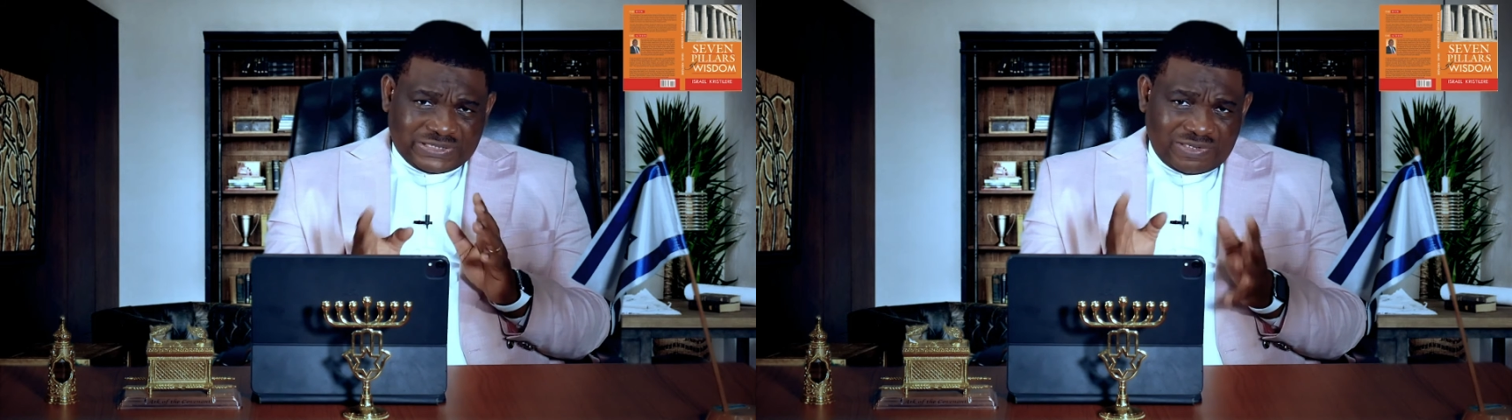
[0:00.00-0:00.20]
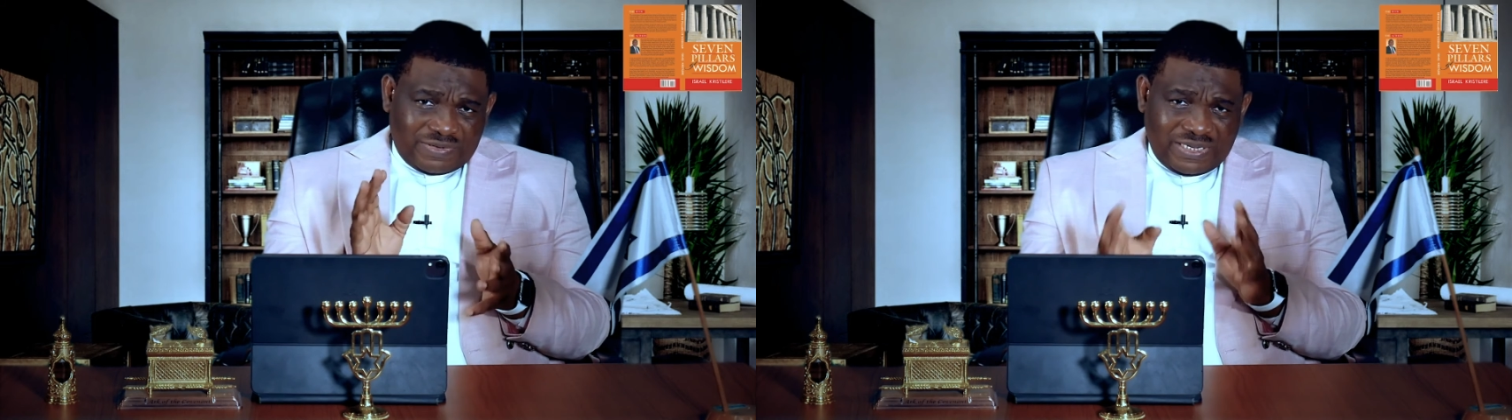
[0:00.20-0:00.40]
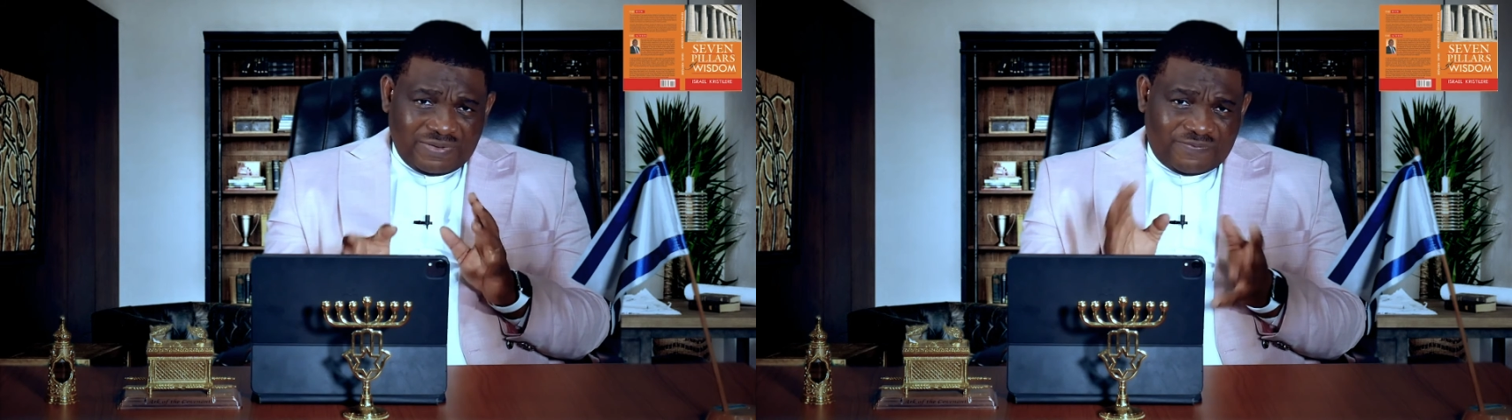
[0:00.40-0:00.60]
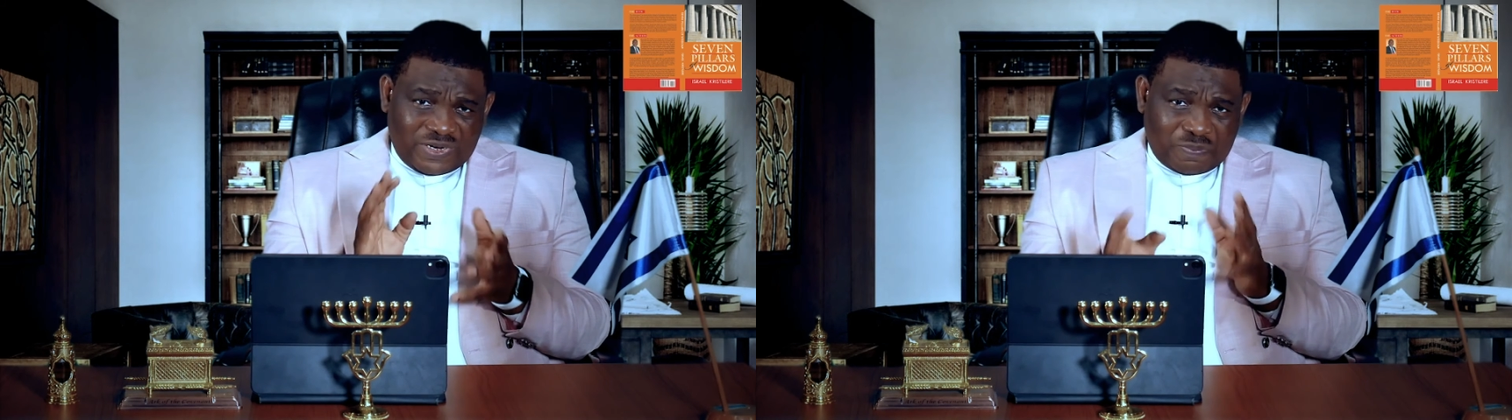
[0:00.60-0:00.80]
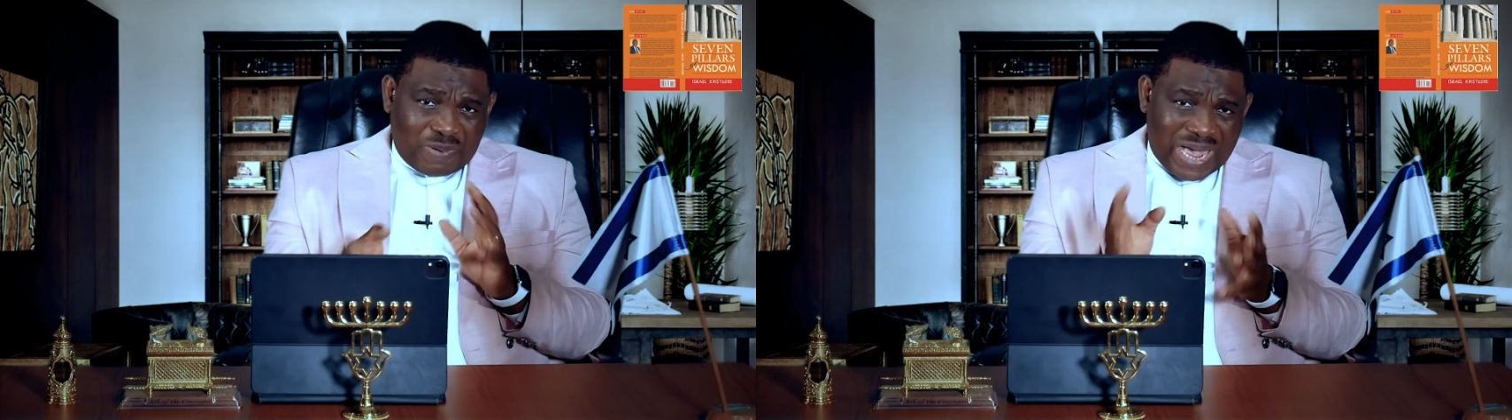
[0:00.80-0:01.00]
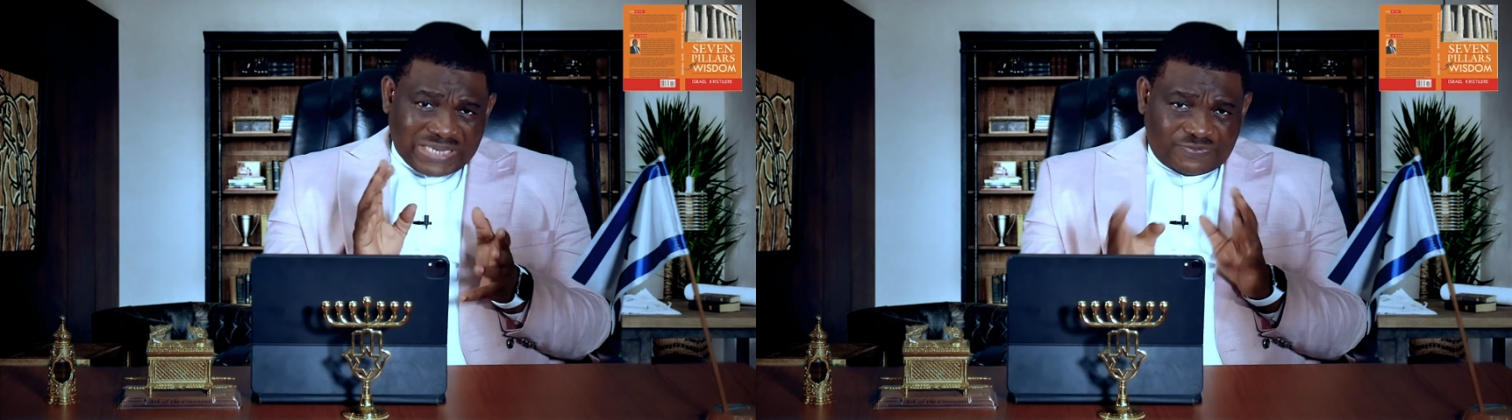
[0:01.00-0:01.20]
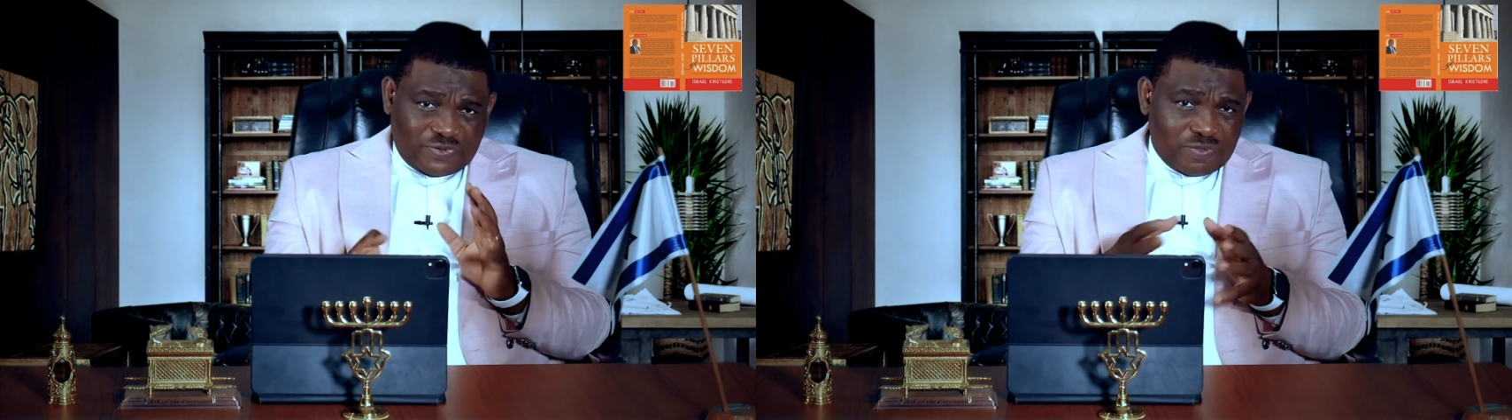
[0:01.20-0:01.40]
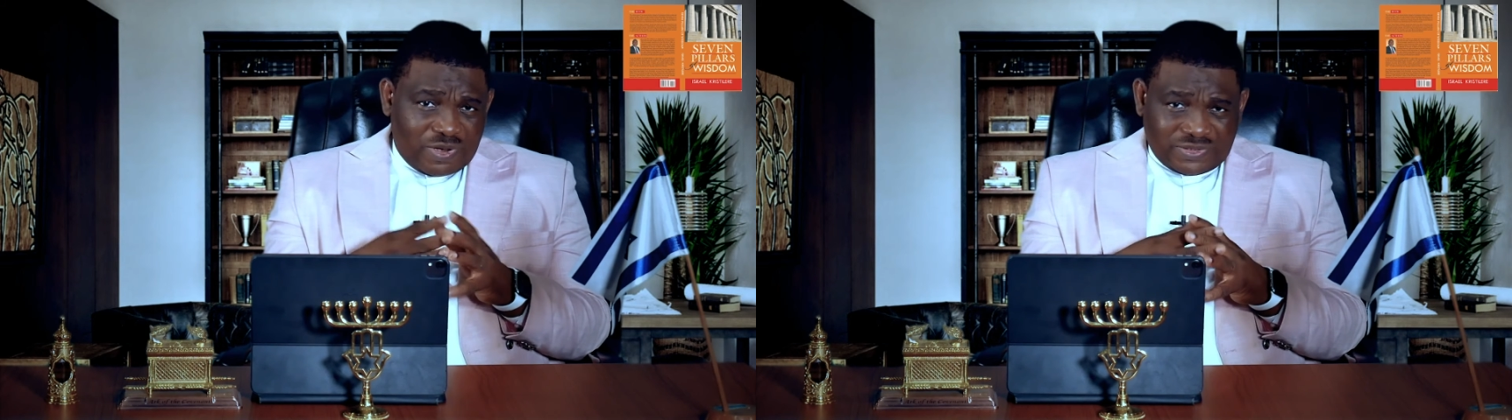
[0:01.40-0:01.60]
study for the past
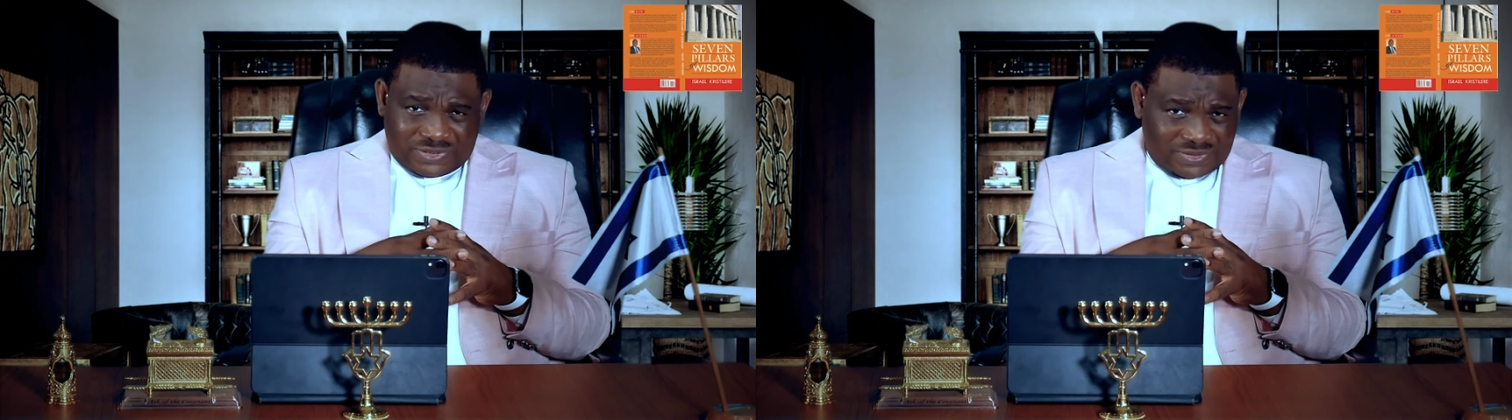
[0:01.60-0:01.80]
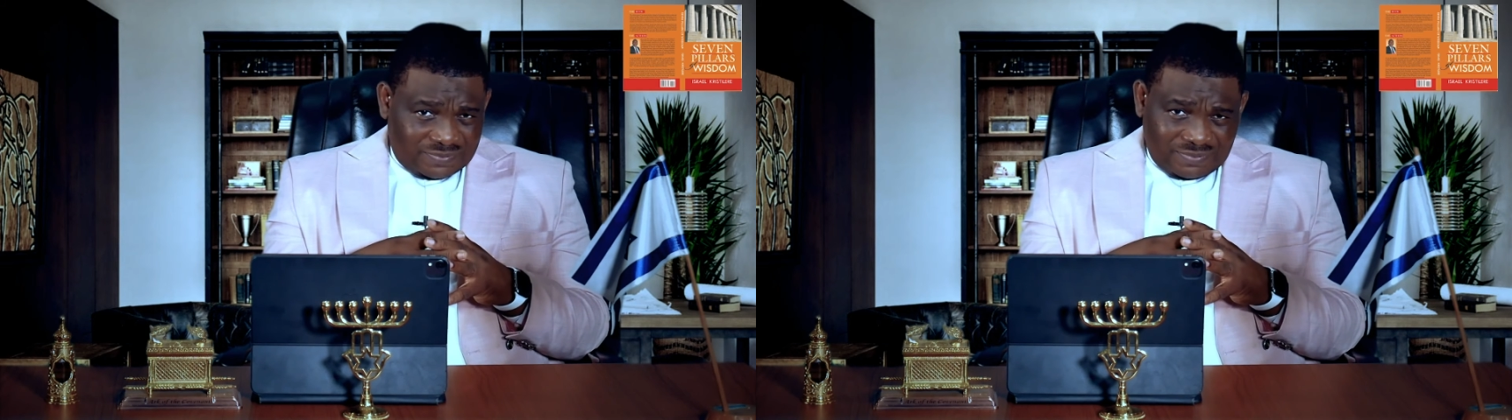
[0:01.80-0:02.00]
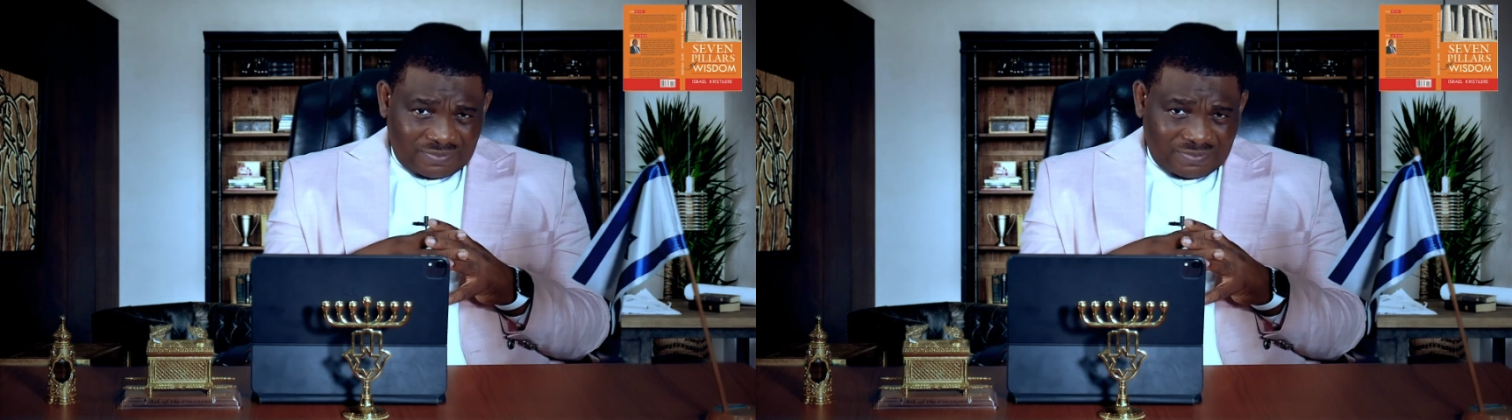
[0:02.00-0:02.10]
few months,